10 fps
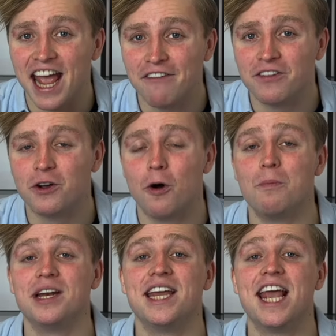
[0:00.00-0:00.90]
if the
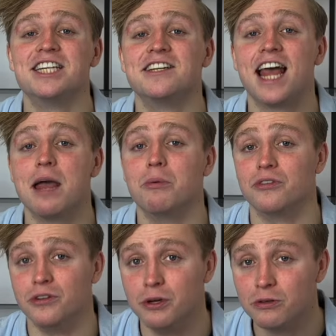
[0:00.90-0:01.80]
company isn't able
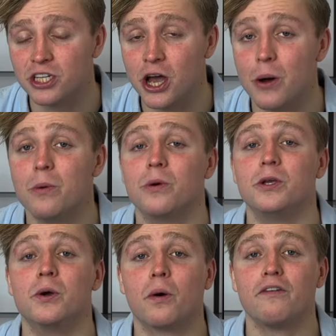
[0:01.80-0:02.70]
to do so,
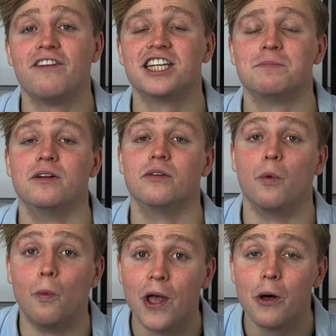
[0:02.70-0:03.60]
your investment
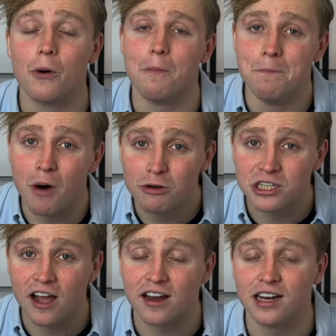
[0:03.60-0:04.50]
will most
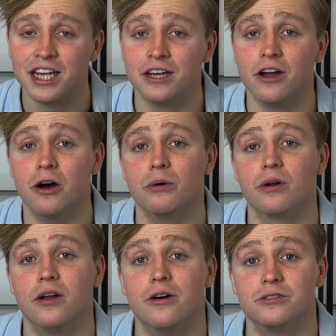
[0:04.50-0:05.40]
likely go
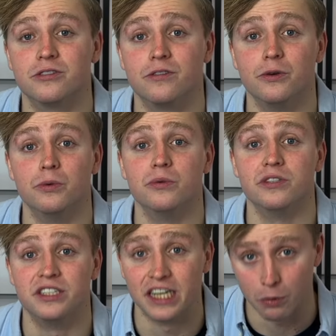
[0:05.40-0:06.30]
close to
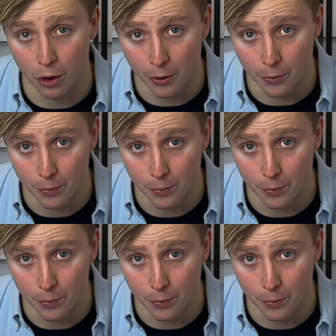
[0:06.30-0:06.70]
zero.